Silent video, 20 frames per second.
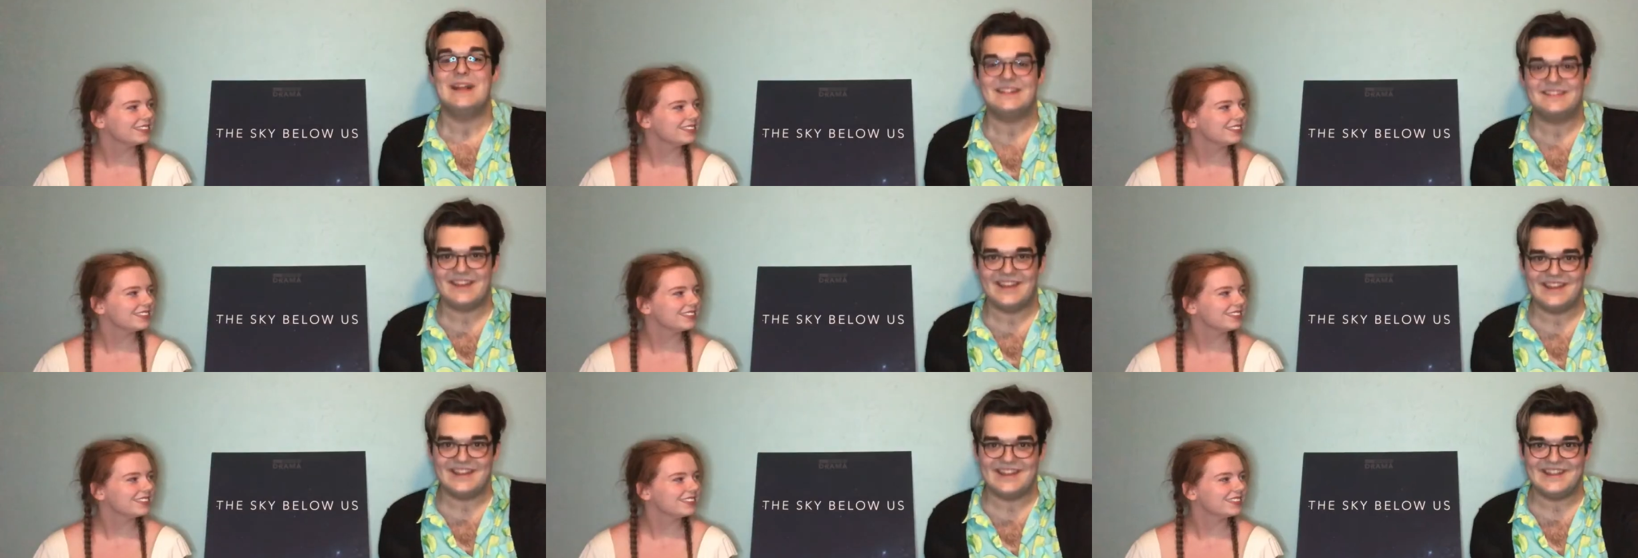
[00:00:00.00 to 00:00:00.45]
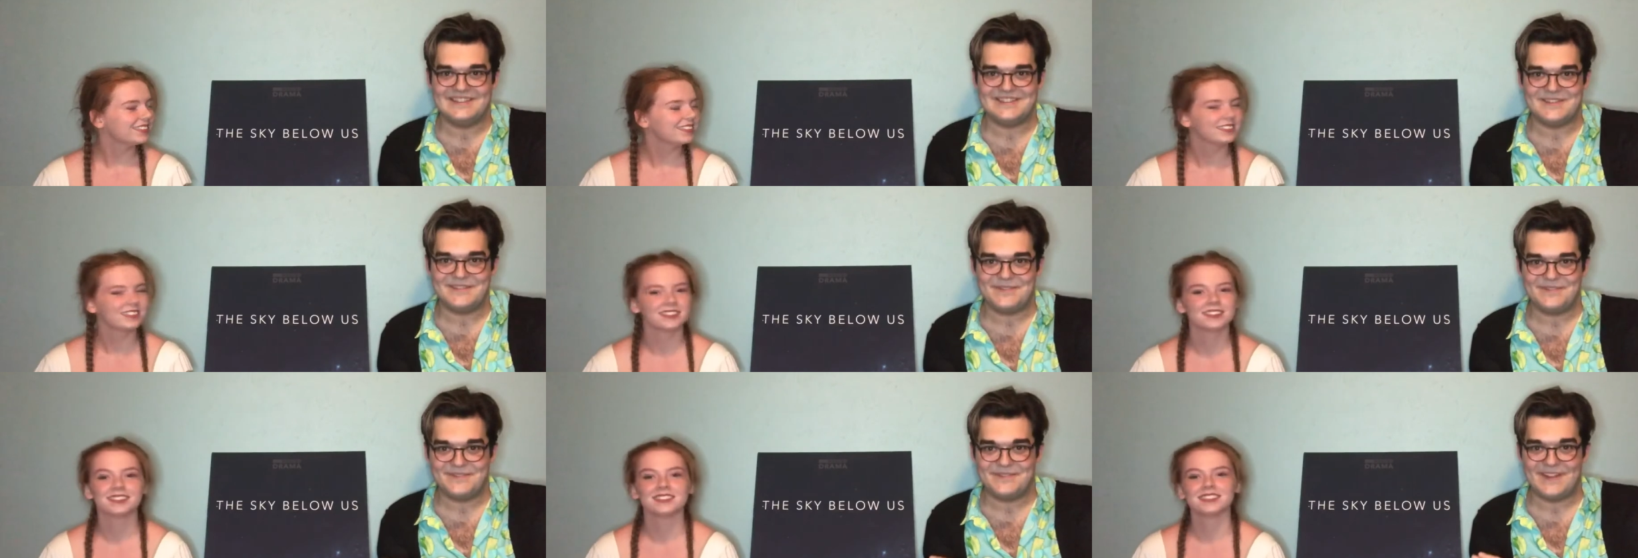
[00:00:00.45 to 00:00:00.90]
Speaker 1: Tide is
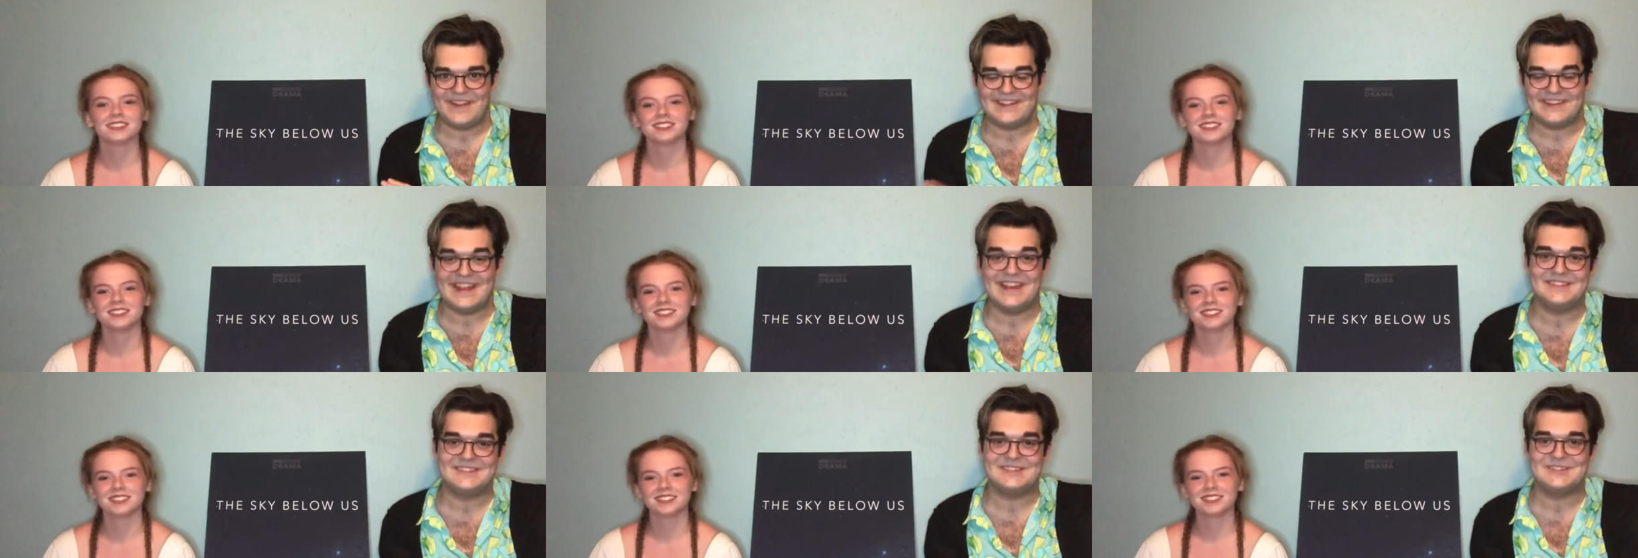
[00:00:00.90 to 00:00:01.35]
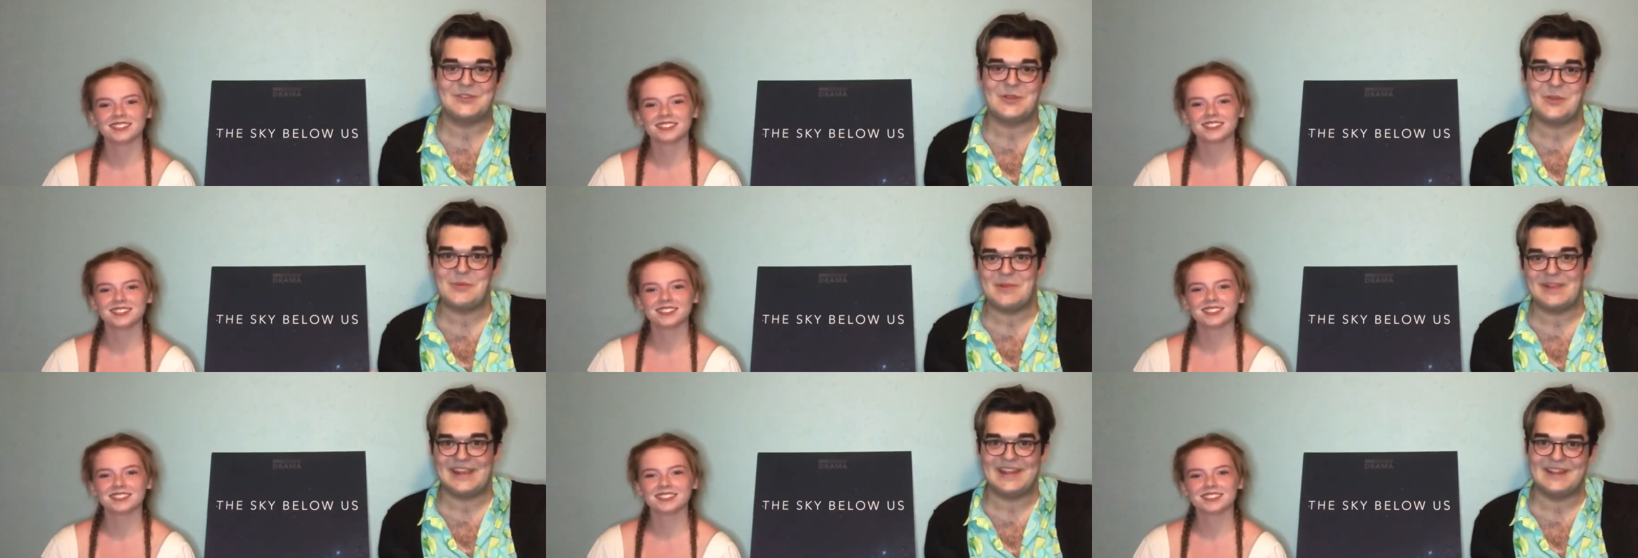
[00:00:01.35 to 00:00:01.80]
a fantastic
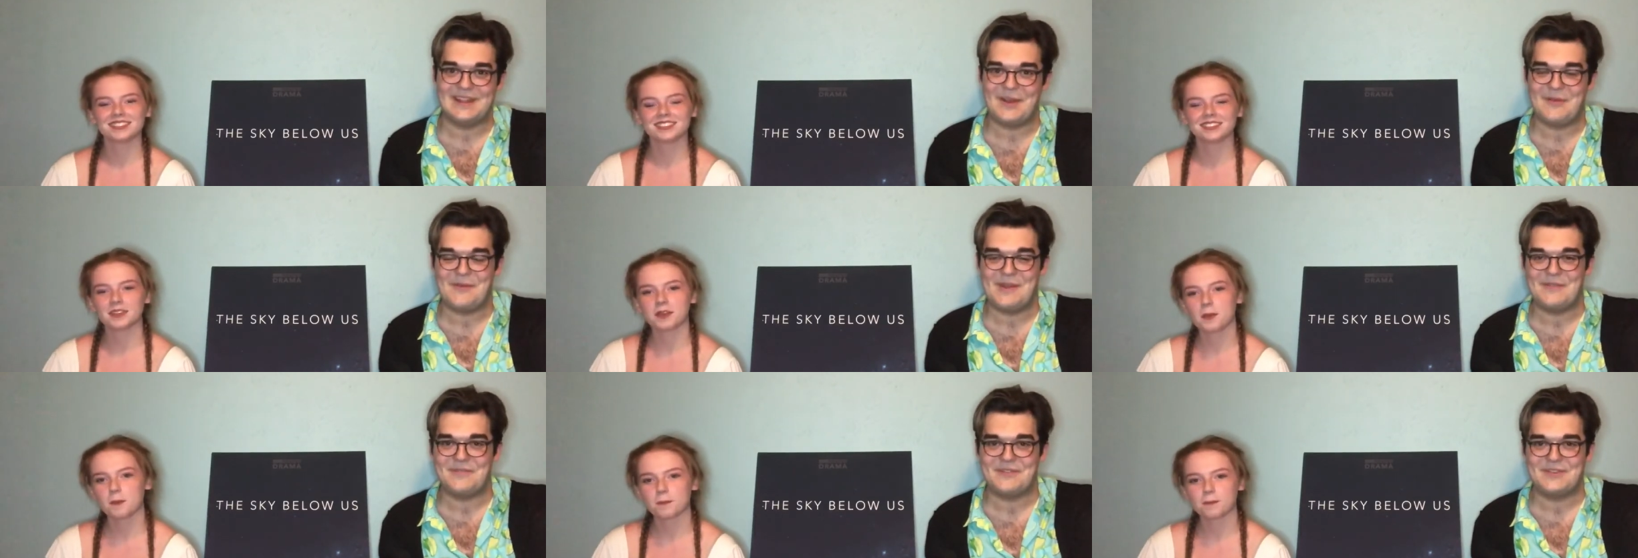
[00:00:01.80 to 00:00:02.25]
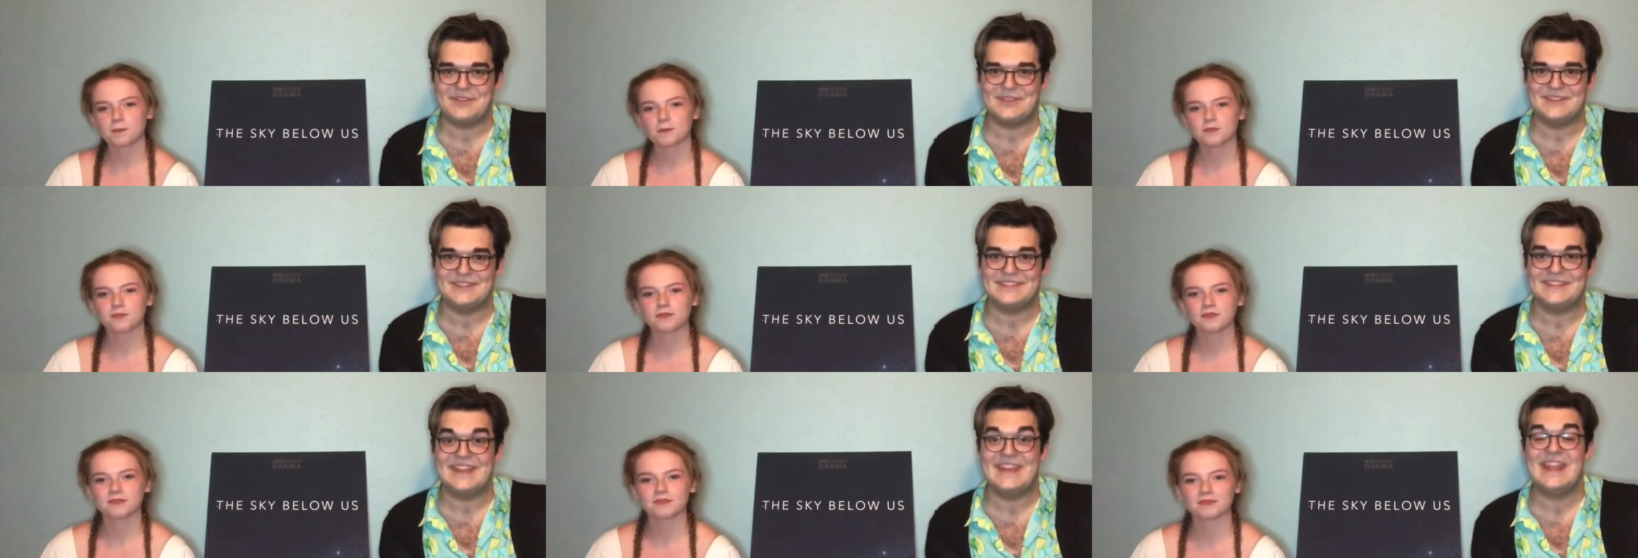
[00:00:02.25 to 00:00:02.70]
story. We cannot wait for you
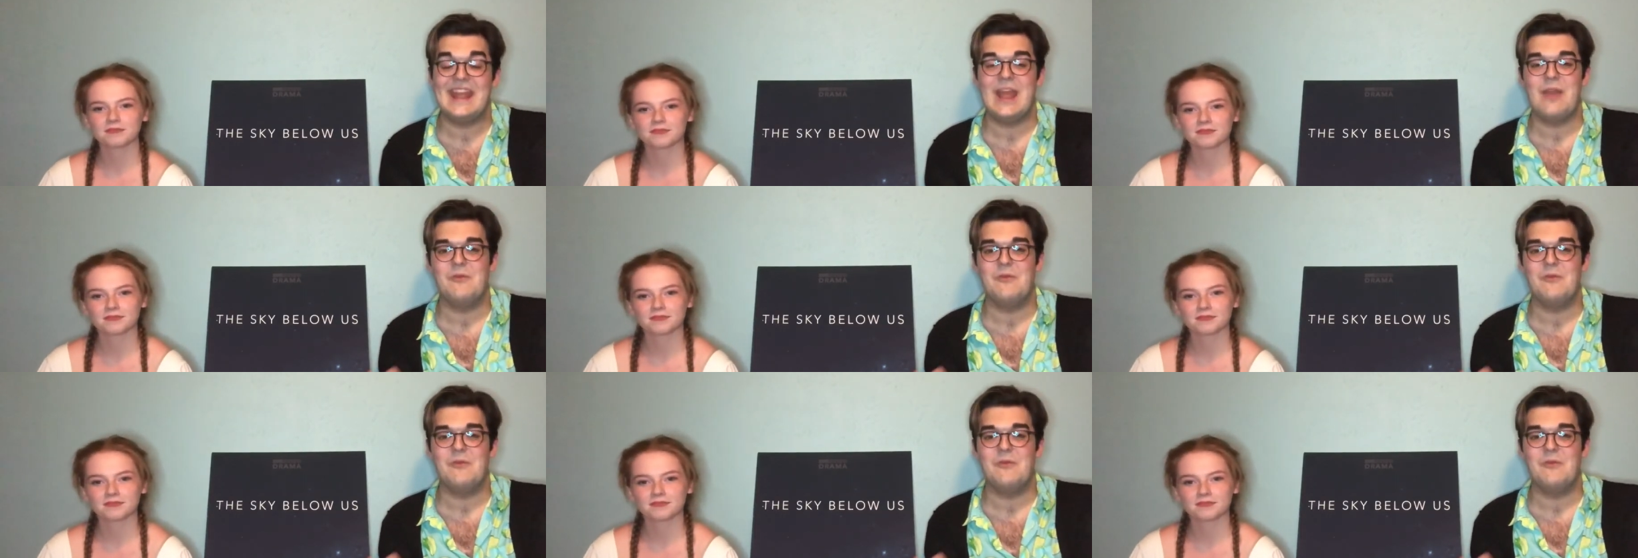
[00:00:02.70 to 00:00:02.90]
to see it.